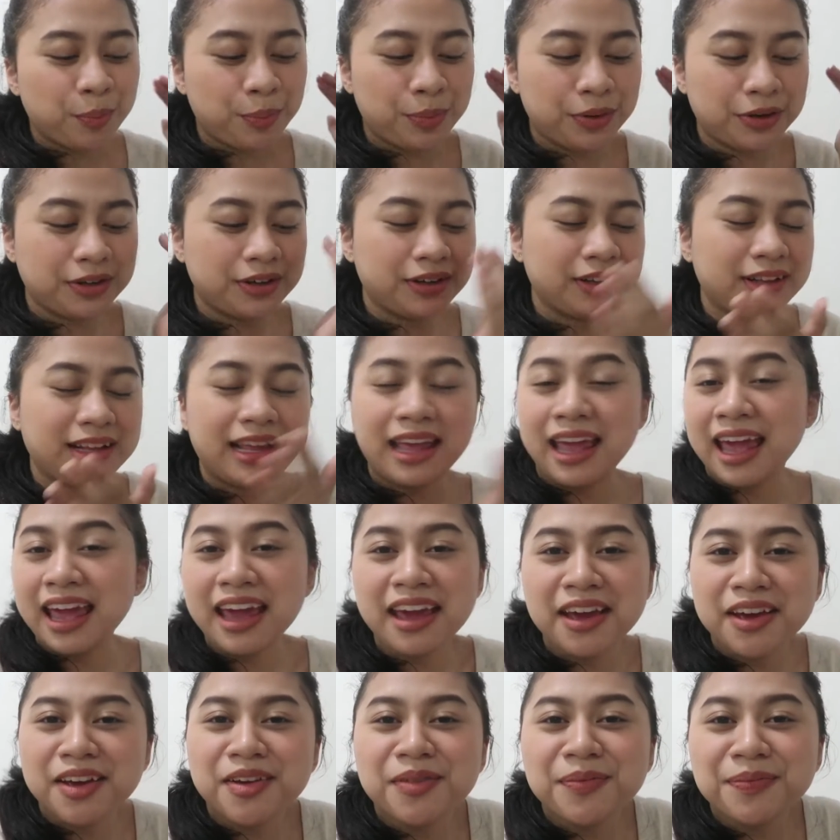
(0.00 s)
But
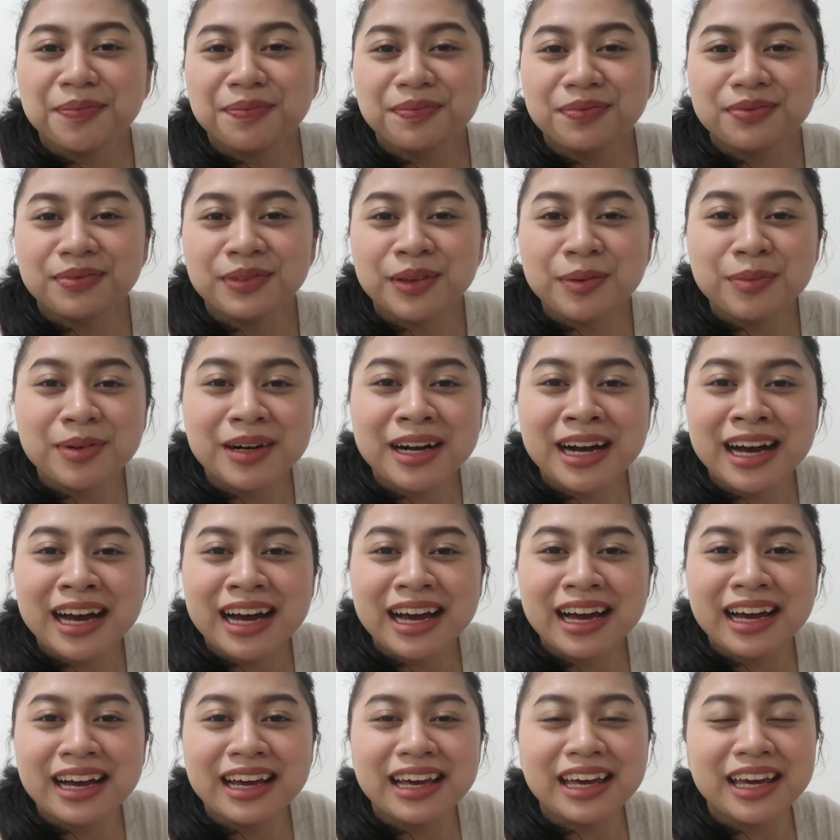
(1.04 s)
hey, di ba
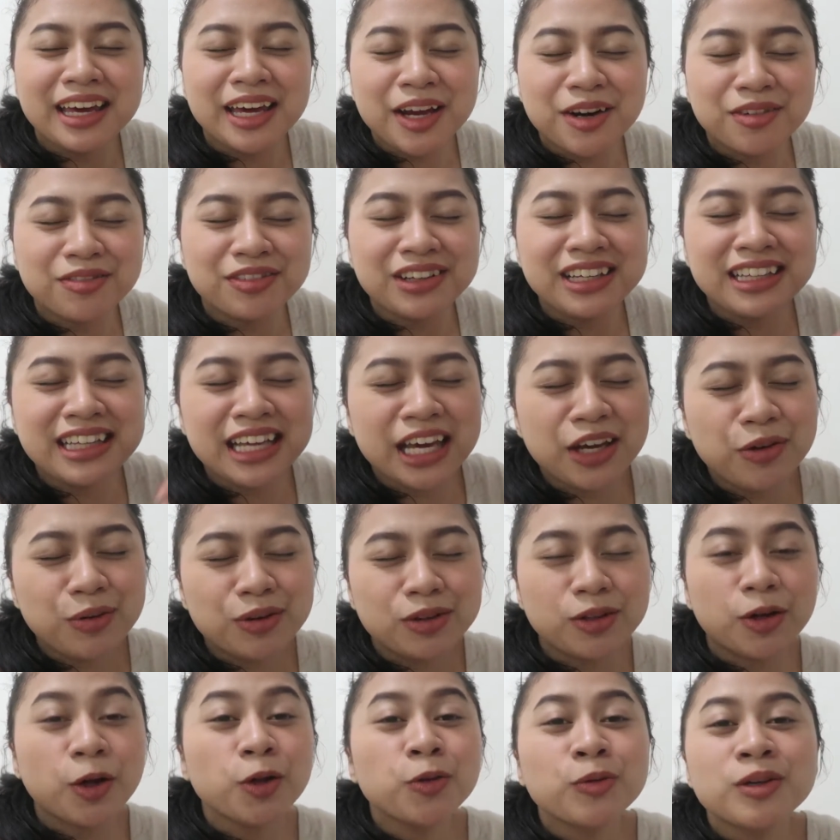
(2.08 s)
nga, every day
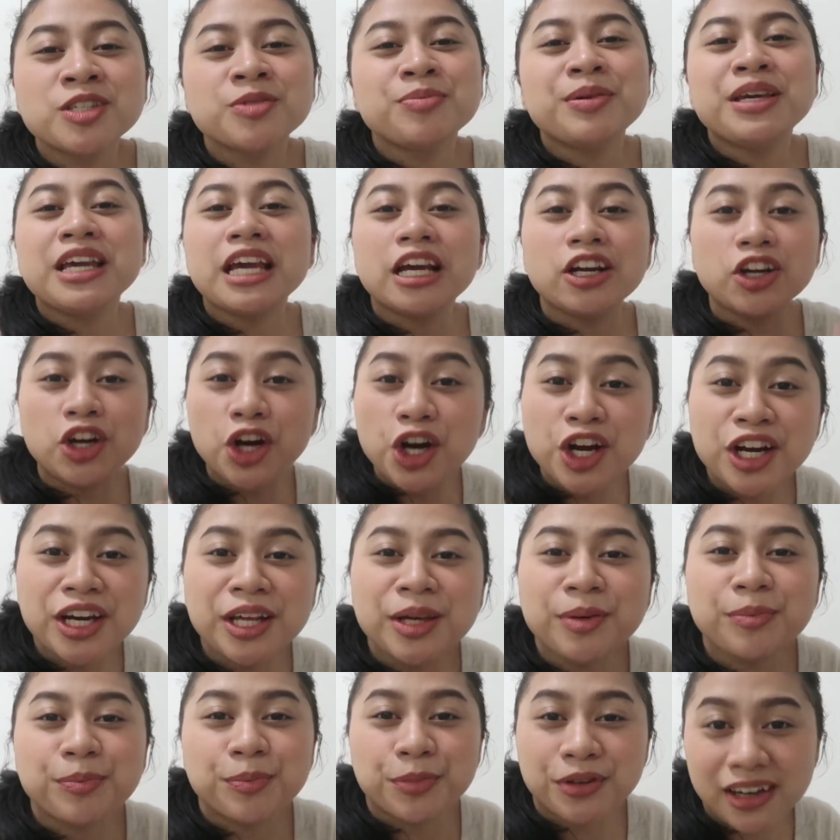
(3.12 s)
will always be a
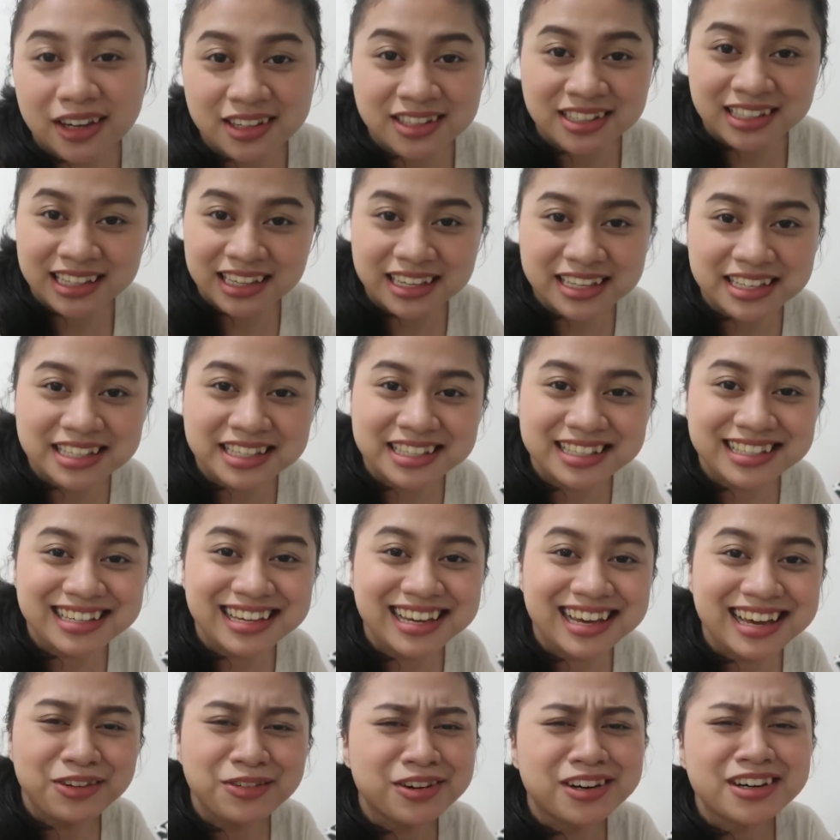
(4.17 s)
learning process.
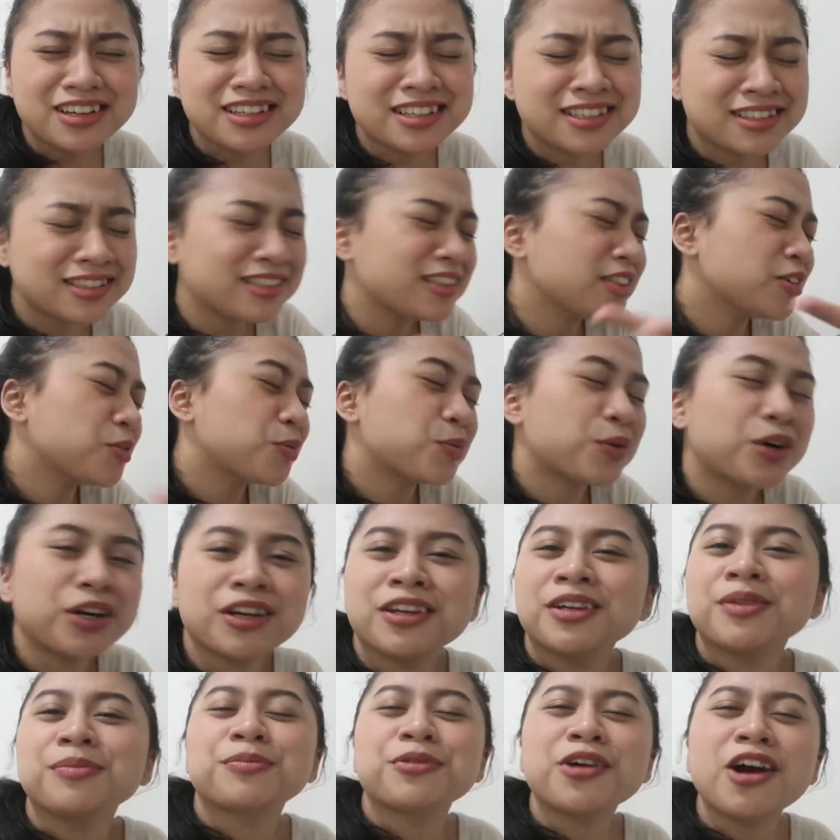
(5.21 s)
You are still a
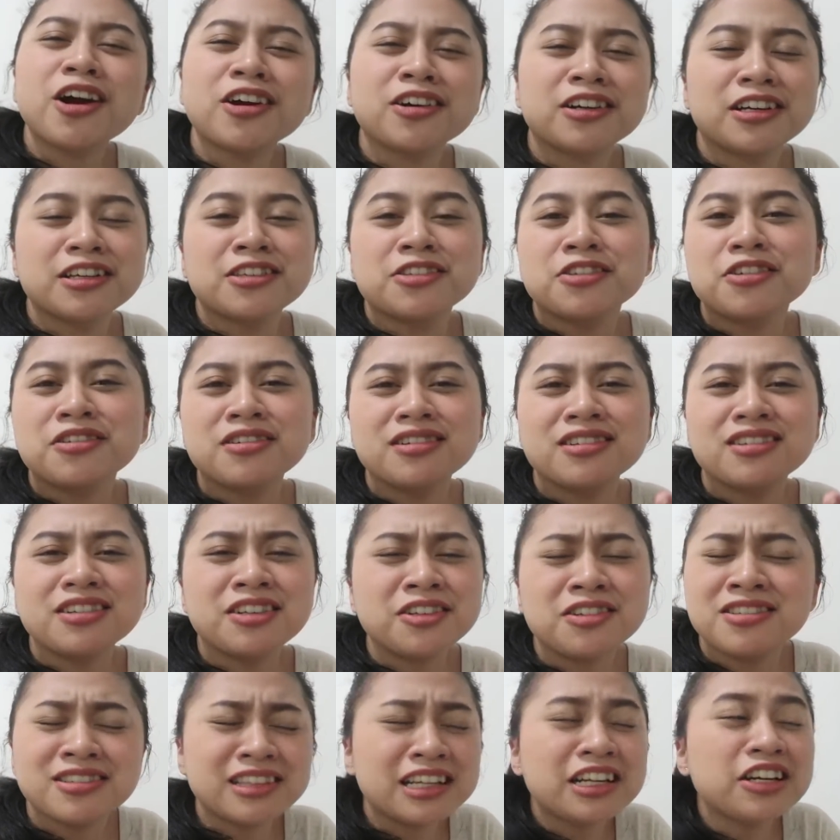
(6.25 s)
work in progress. You're
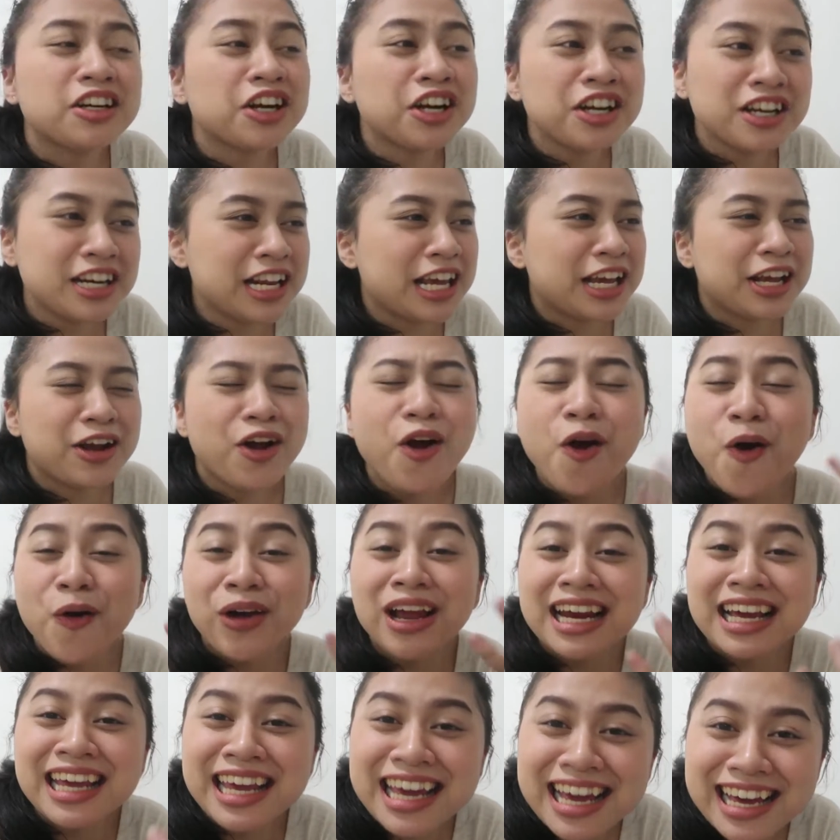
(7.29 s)
still learning.
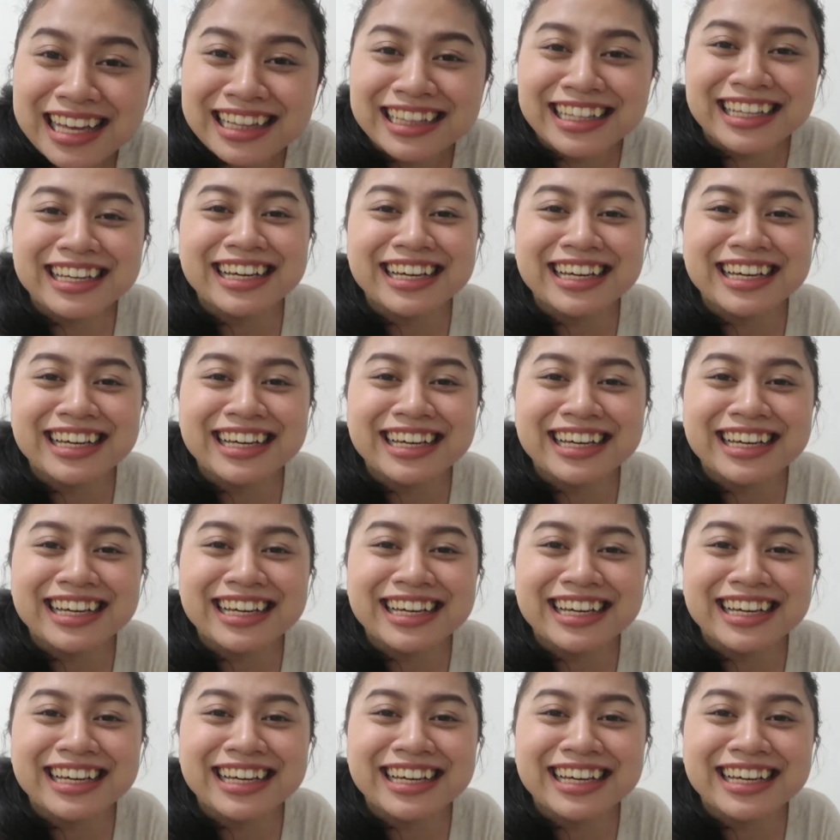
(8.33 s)
Okay lang yan.